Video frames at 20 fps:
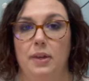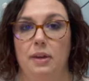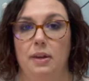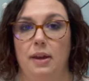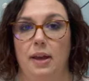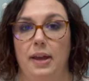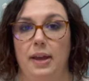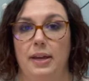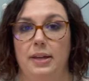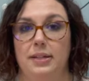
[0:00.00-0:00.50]

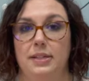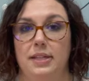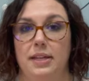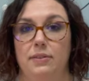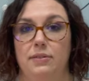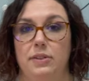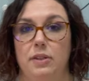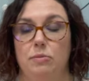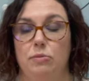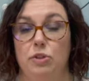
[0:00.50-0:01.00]
and
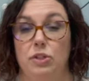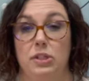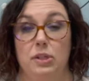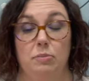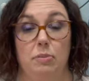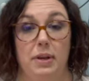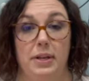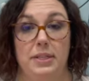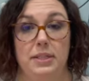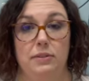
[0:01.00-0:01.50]
gives him just the
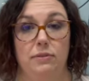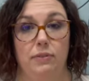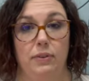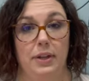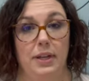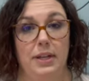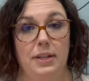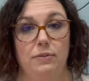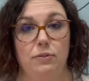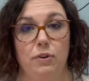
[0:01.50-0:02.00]
best
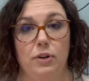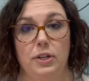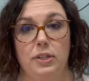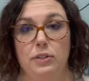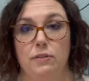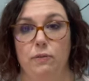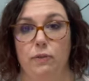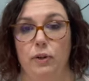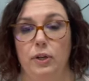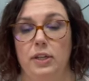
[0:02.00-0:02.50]
fit for
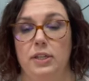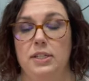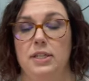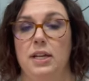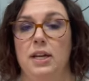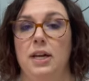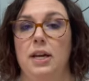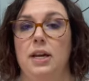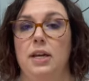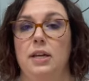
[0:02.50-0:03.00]
his foot.
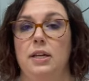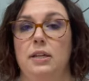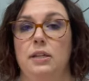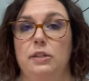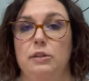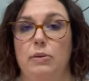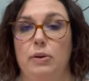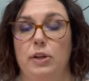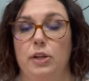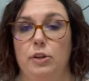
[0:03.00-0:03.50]

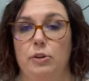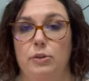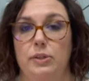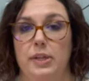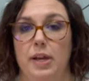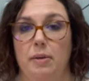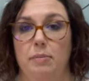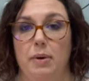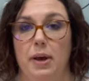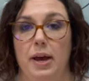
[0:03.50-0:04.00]
So I used
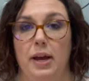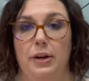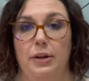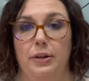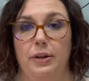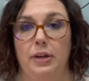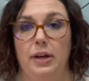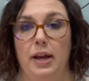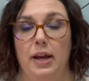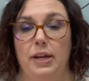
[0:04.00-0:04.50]
that
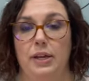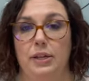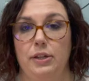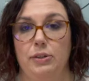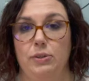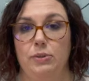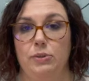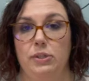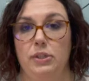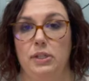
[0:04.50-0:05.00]
pattern. I
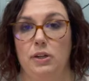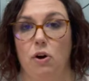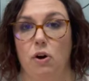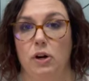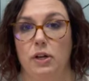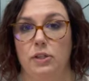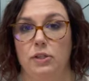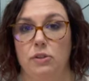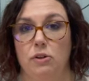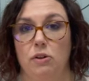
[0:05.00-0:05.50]
used the
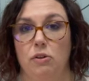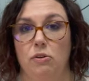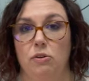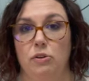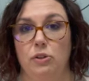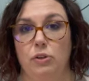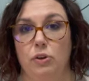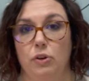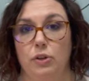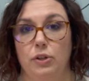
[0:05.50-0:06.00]
Arkansas
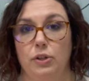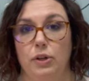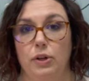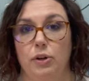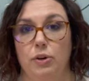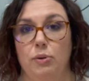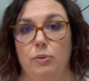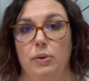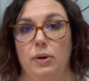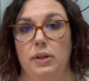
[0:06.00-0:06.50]
Yarn
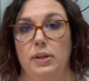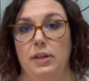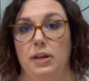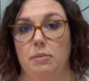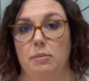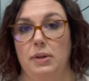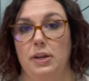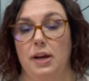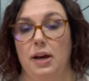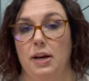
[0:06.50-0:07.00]
Co.
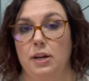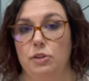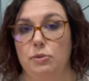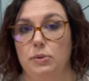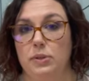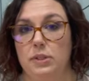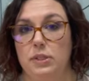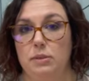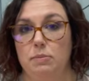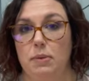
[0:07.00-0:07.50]
Yummy High
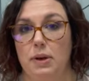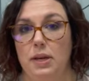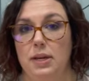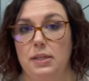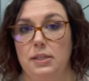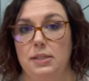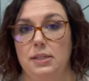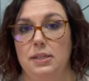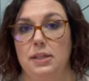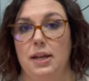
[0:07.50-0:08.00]
Twist
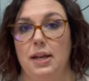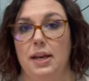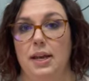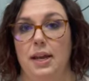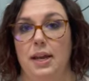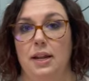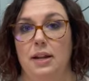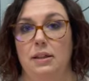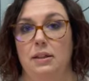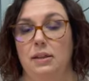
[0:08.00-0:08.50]
base
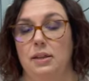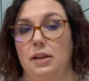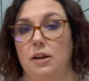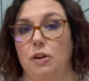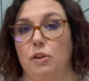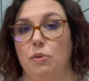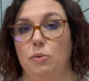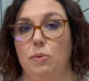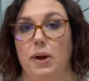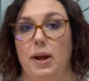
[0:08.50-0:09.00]
in the
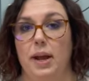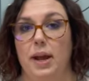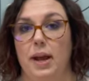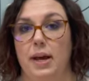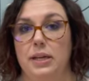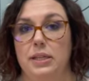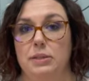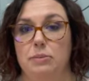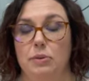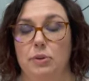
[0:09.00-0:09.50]
colorway I
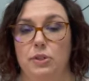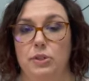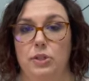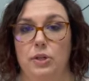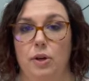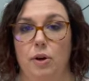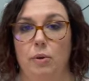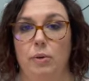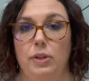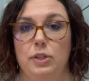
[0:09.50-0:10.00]
Smell
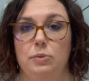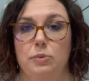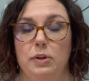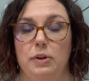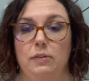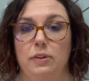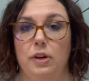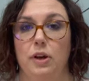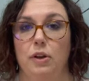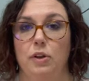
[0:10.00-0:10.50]
Snow. It's one
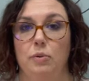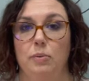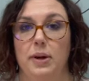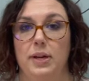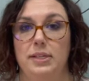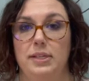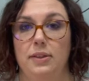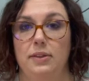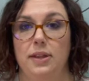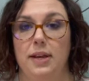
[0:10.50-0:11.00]
of the
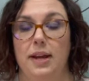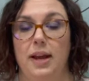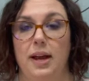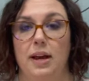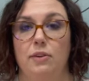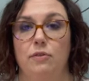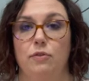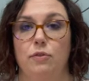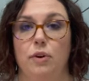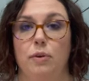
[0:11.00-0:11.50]
colorways that they
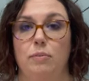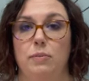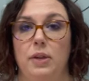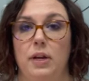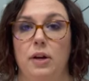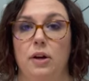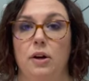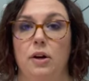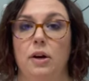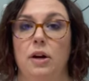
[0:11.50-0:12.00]
had from
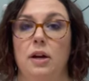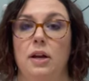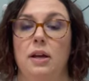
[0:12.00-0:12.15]
their